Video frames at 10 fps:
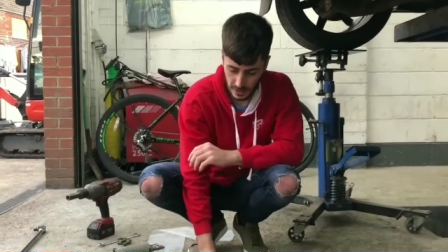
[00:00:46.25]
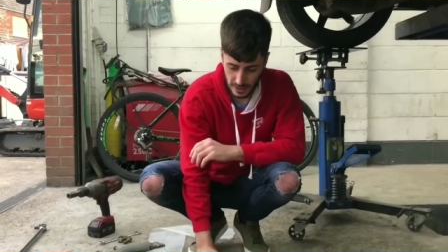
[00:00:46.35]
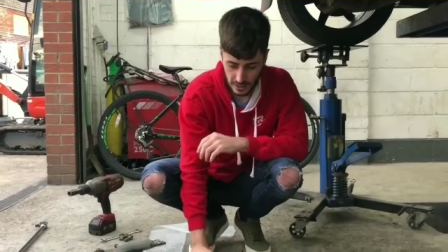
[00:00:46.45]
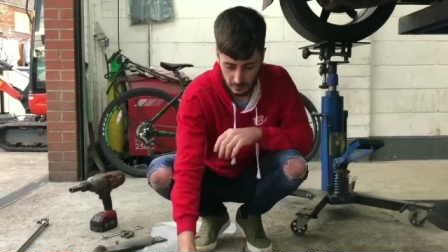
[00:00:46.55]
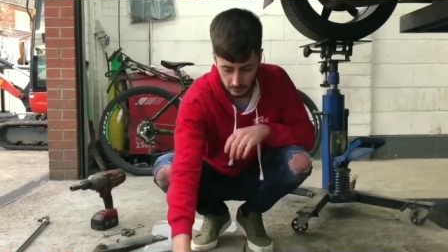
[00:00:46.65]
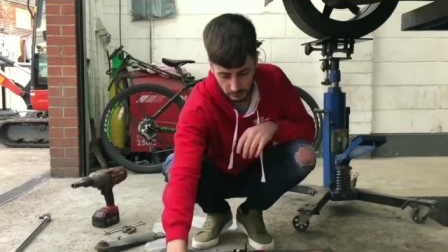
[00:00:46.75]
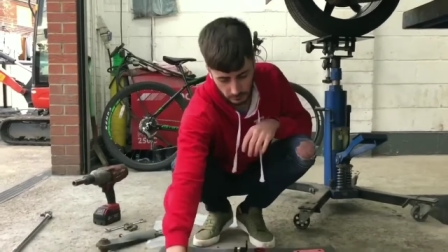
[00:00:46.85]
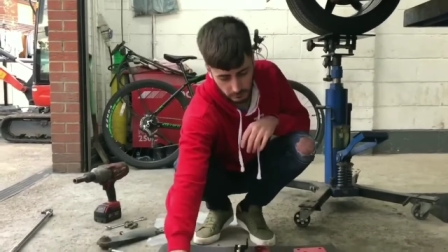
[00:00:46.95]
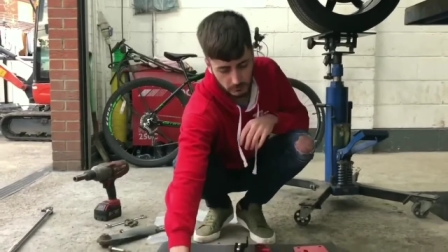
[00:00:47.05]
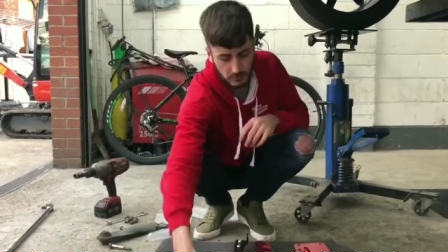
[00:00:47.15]
Um,
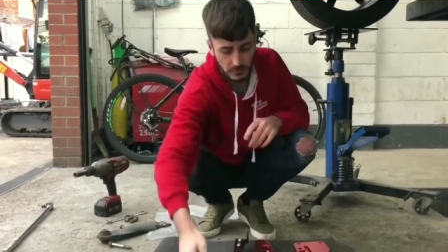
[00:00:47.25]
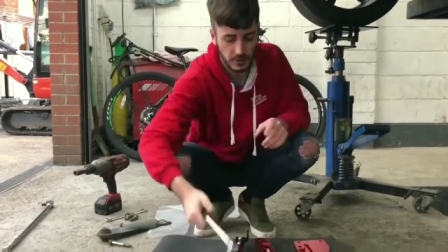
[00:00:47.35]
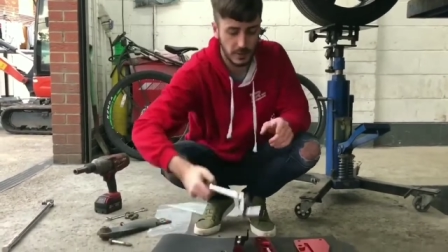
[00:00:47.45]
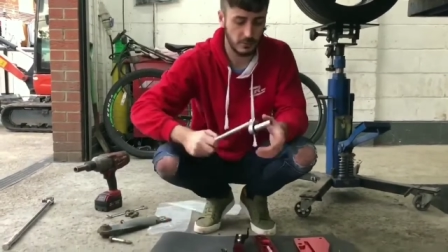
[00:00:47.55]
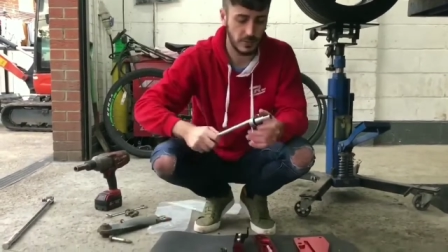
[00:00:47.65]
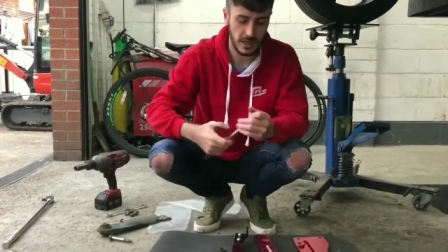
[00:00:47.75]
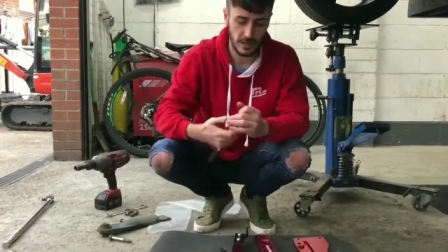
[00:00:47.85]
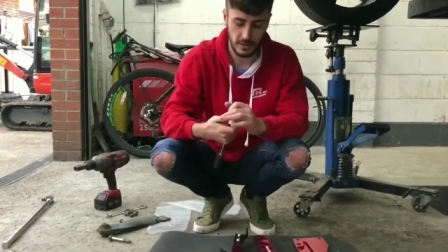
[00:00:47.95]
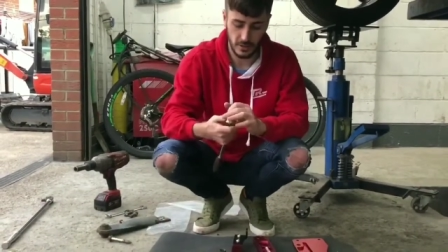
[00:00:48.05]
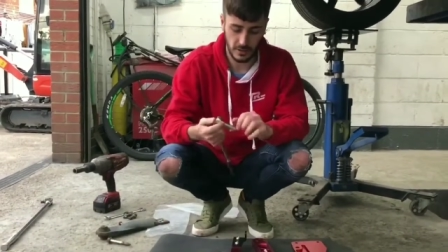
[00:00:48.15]
we
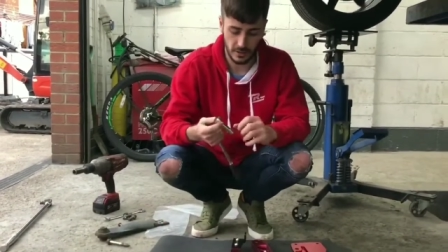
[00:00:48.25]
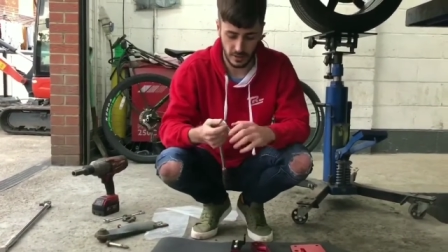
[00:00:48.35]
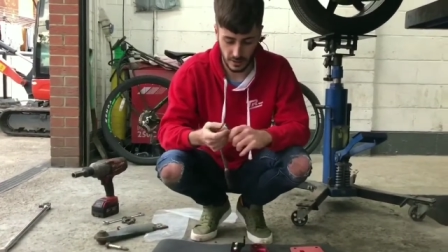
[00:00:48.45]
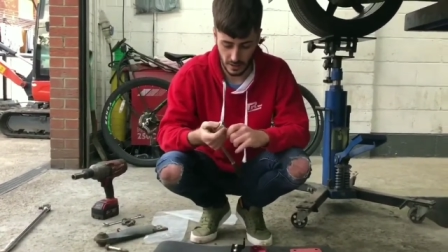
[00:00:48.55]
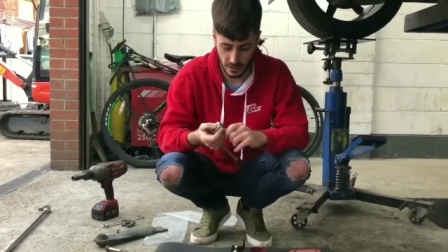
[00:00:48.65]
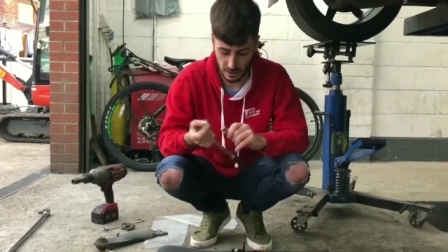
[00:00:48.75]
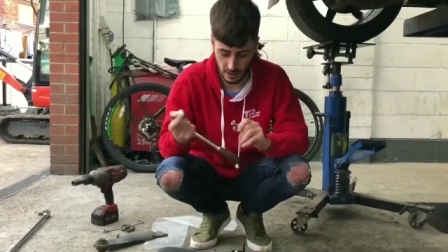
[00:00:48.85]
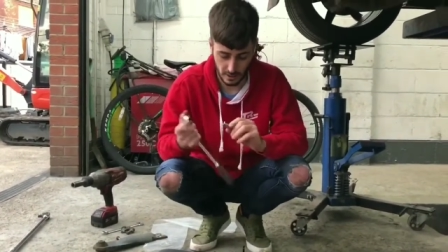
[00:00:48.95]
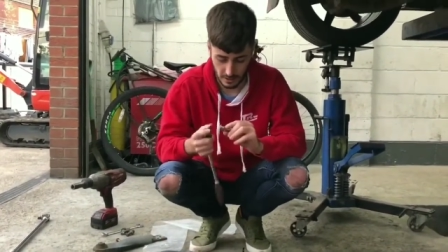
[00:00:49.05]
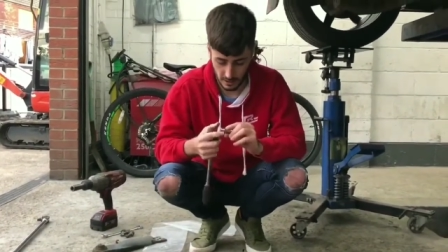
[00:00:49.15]
need an
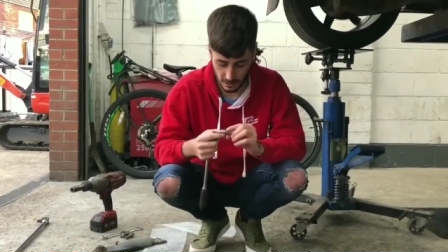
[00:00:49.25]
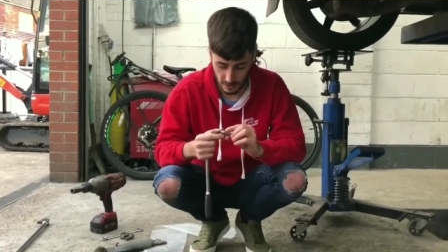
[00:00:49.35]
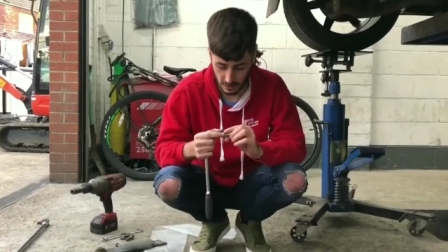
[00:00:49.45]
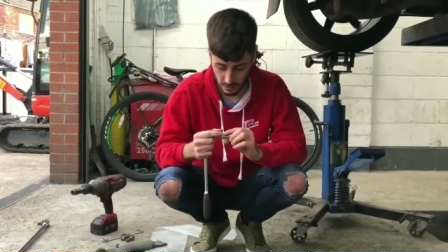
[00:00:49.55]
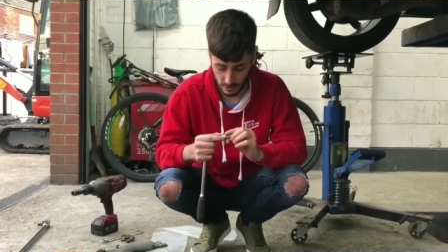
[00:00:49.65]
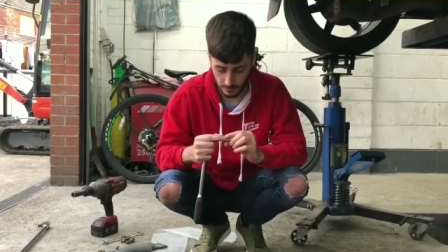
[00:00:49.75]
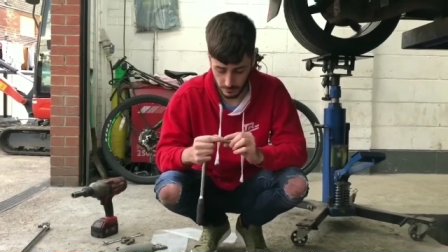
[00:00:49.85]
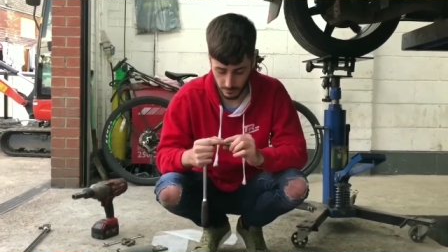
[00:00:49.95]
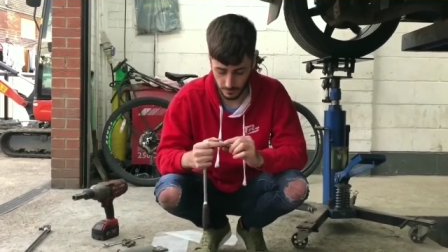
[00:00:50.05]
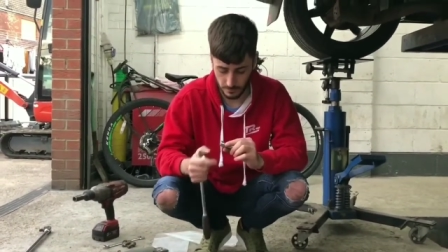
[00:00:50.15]
uh,
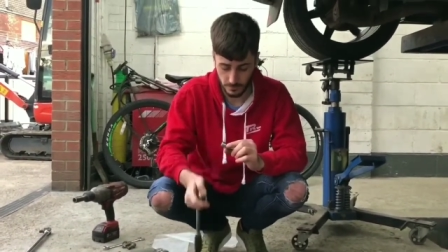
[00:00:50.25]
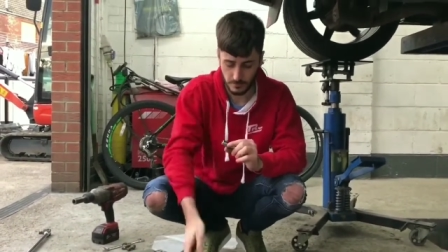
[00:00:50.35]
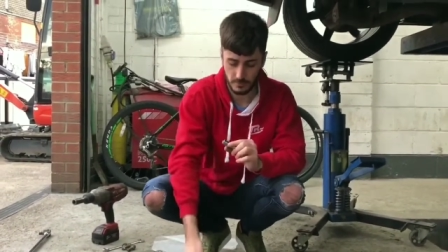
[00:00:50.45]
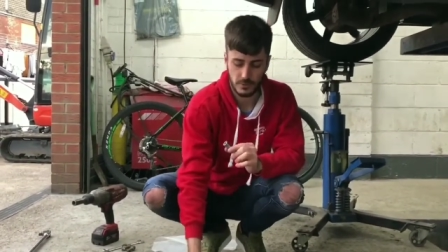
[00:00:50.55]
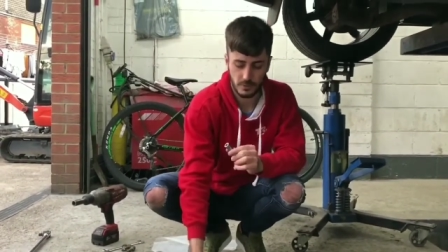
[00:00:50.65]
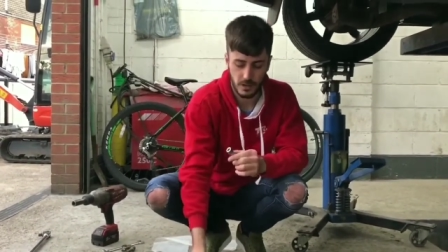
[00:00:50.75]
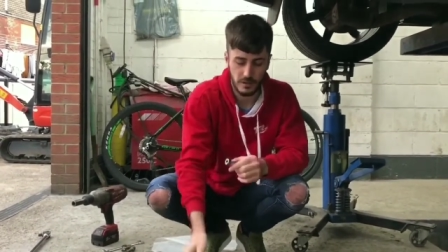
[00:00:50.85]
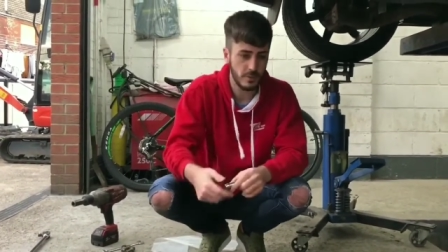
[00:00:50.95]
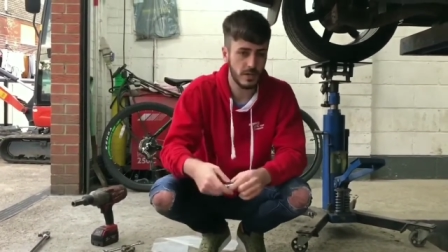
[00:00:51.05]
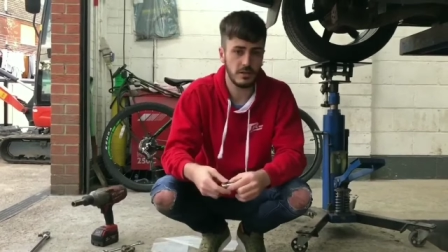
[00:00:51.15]

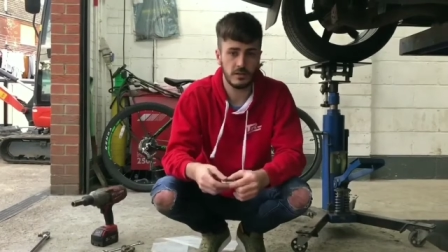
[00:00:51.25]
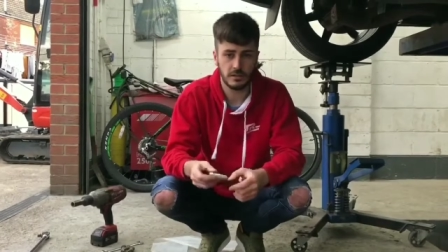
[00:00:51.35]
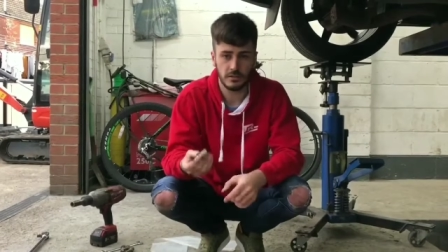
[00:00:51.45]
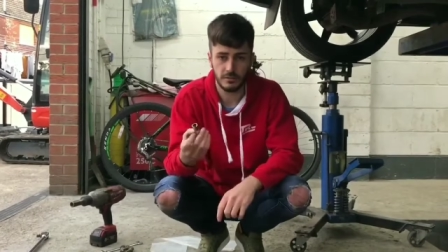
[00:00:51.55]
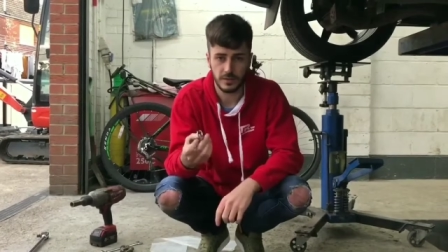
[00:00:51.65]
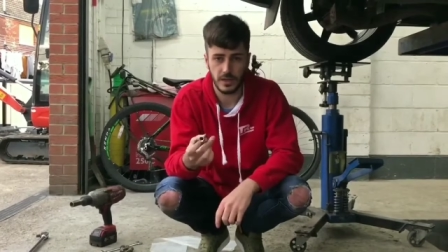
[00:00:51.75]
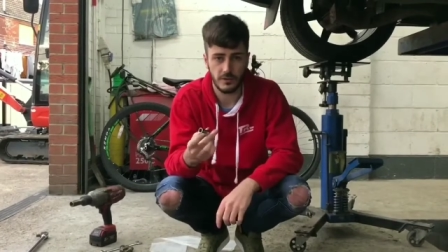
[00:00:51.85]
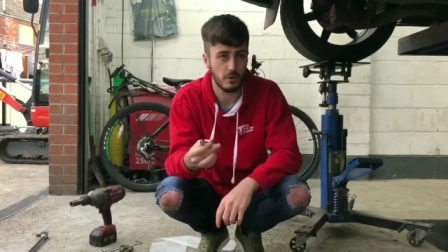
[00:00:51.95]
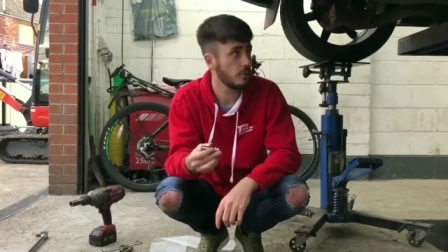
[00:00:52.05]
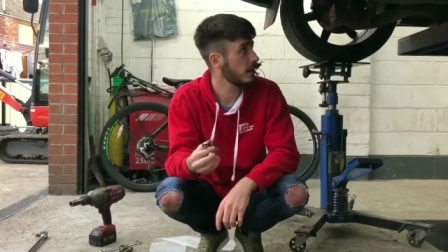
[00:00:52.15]
12 mil Fiat
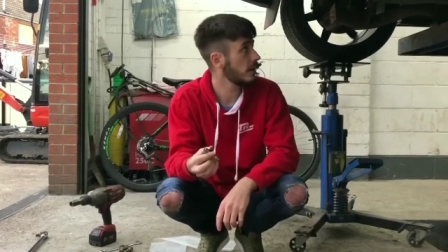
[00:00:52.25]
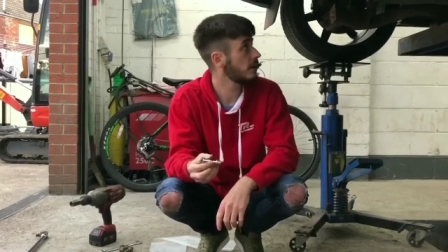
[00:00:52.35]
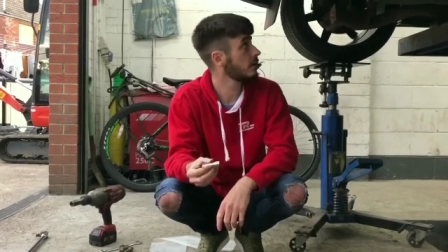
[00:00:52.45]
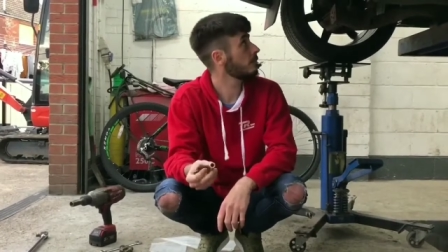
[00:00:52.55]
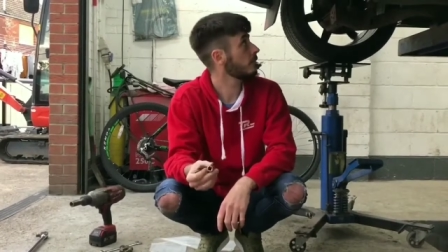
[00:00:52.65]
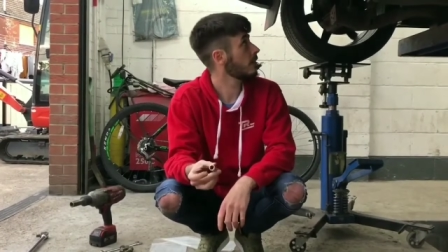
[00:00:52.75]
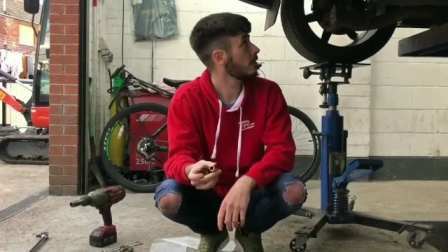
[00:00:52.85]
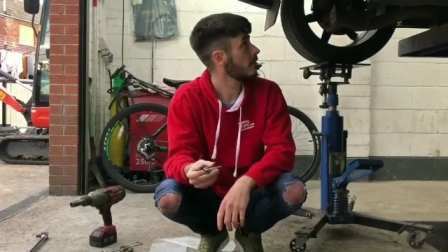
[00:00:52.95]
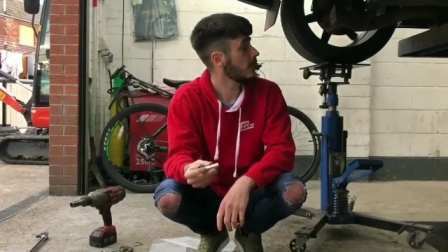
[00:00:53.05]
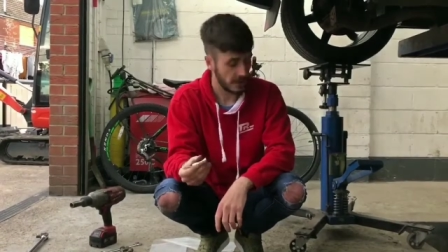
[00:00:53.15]
roll bar
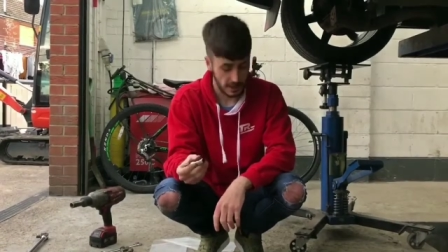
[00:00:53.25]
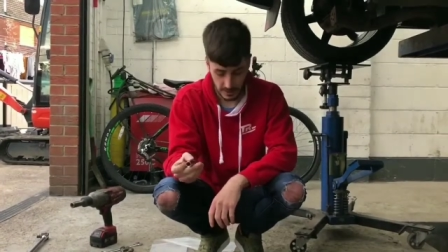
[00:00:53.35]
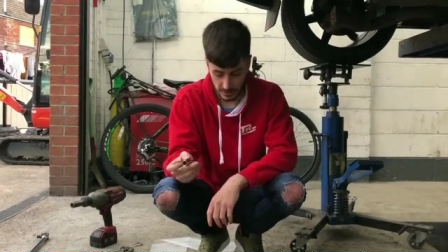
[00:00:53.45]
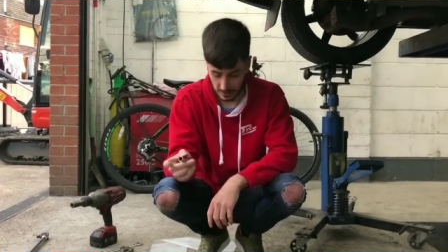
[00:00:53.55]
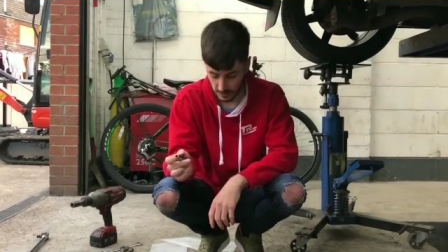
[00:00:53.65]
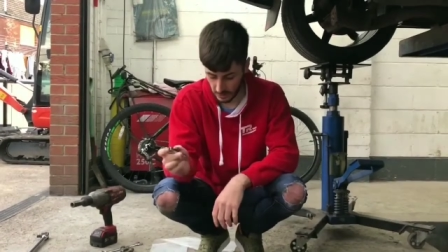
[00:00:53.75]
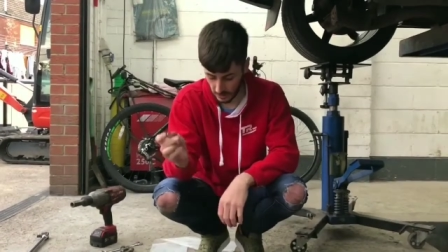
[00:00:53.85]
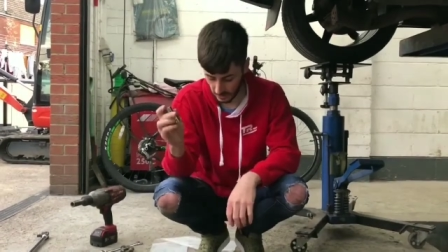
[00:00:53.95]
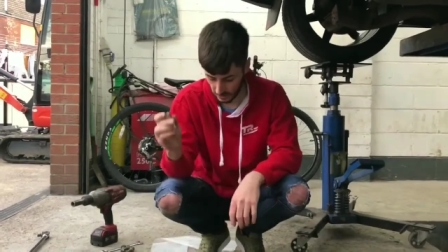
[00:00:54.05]
and